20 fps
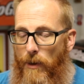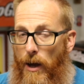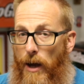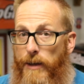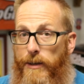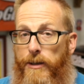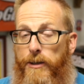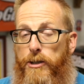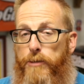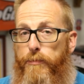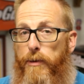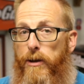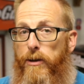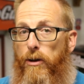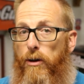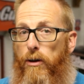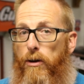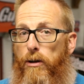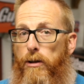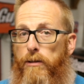I did spend
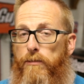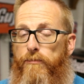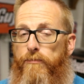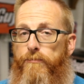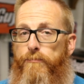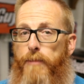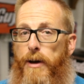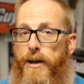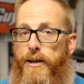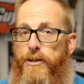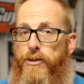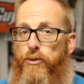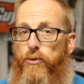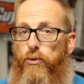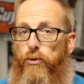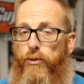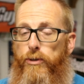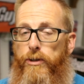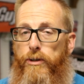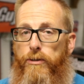all of my
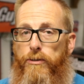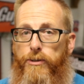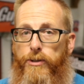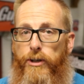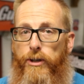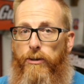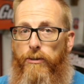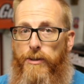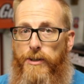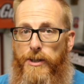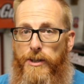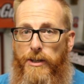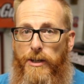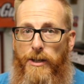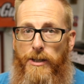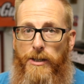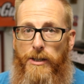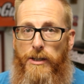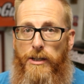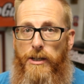school years here in
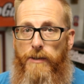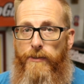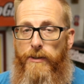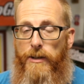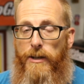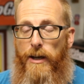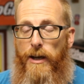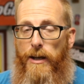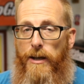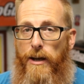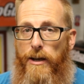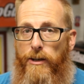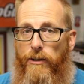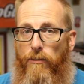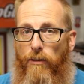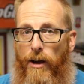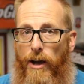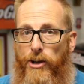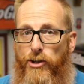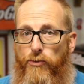Saint Stephen, and I
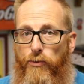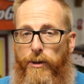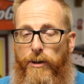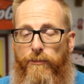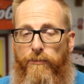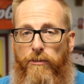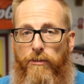graduated